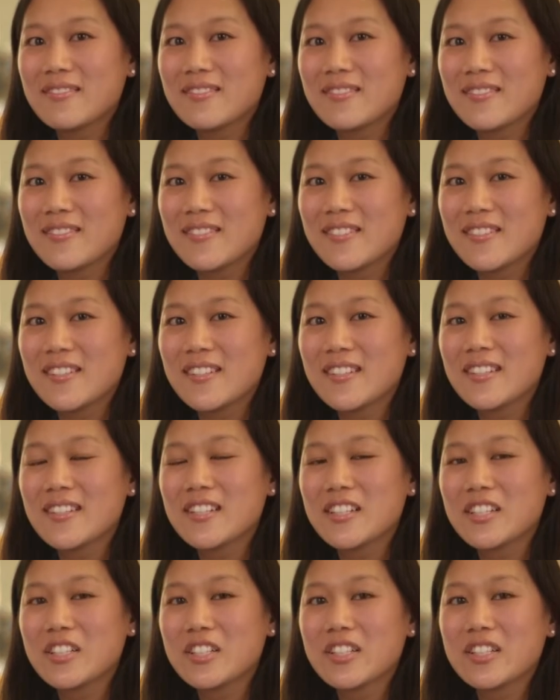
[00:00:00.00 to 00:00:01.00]

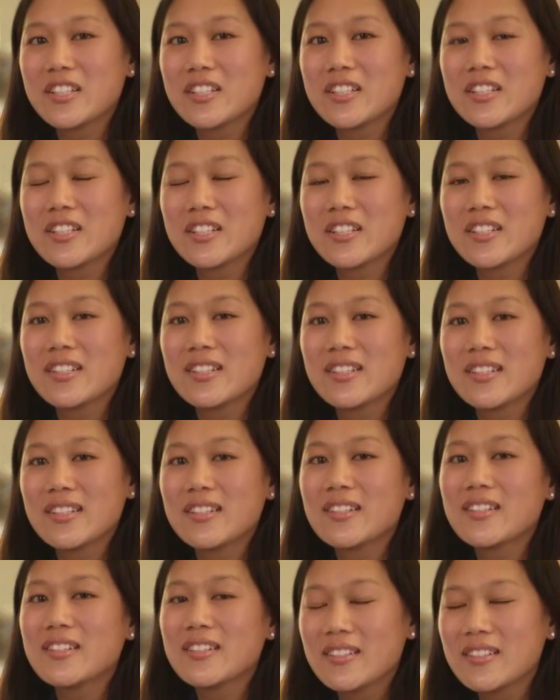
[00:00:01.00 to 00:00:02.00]

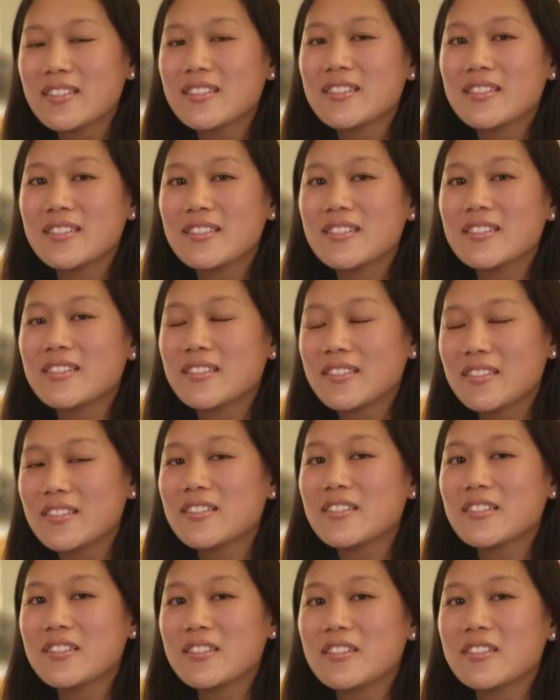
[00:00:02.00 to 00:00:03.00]

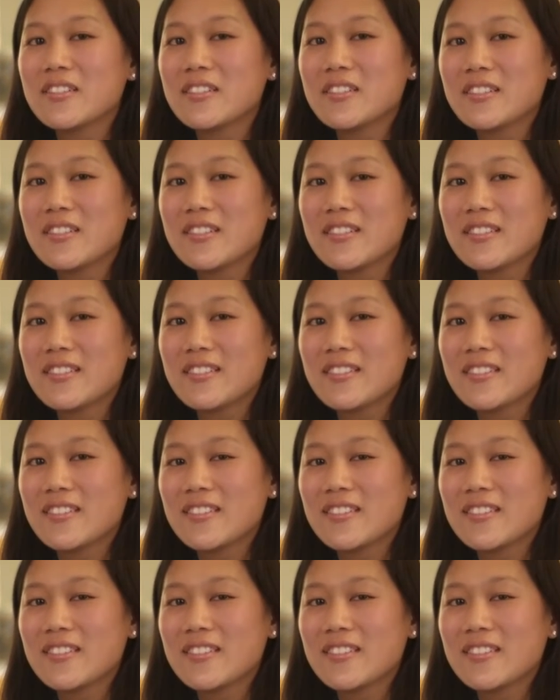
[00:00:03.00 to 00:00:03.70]
(silent)